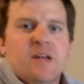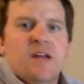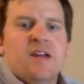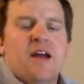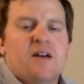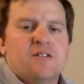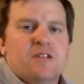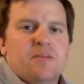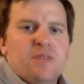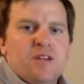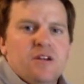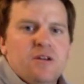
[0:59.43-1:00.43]
Now,
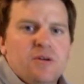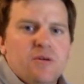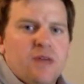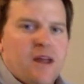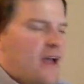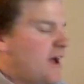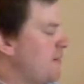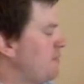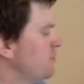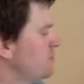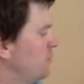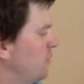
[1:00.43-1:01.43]
something new that
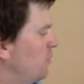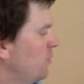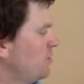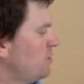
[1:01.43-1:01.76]
happens when we're